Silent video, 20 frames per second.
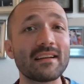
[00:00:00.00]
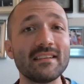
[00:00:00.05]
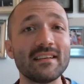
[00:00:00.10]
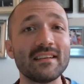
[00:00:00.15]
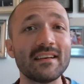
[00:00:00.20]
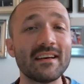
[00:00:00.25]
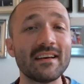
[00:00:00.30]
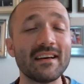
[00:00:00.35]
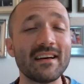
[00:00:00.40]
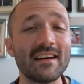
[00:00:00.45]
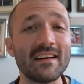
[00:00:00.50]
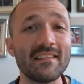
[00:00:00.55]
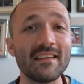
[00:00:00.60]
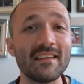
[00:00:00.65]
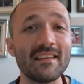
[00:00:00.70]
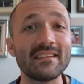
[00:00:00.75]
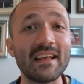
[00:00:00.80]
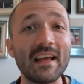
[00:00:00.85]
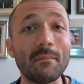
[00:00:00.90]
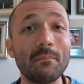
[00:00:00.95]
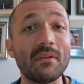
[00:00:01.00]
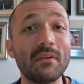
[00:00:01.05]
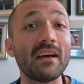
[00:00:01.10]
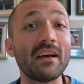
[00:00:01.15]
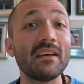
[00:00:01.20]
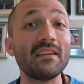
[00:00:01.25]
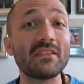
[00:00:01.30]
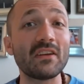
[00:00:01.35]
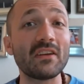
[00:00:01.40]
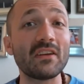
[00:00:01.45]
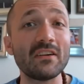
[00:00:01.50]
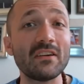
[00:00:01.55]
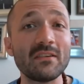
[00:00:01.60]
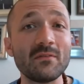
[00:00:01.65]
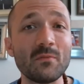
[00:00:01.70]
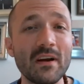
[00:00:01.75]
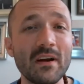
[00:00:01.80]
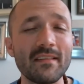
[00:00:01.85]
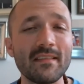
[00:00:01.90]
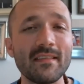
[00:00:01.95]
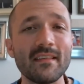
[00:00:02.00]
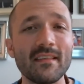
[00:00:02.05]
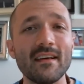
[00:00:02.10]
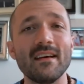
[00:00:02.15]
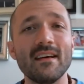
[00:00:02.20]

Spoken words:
to the example I started with,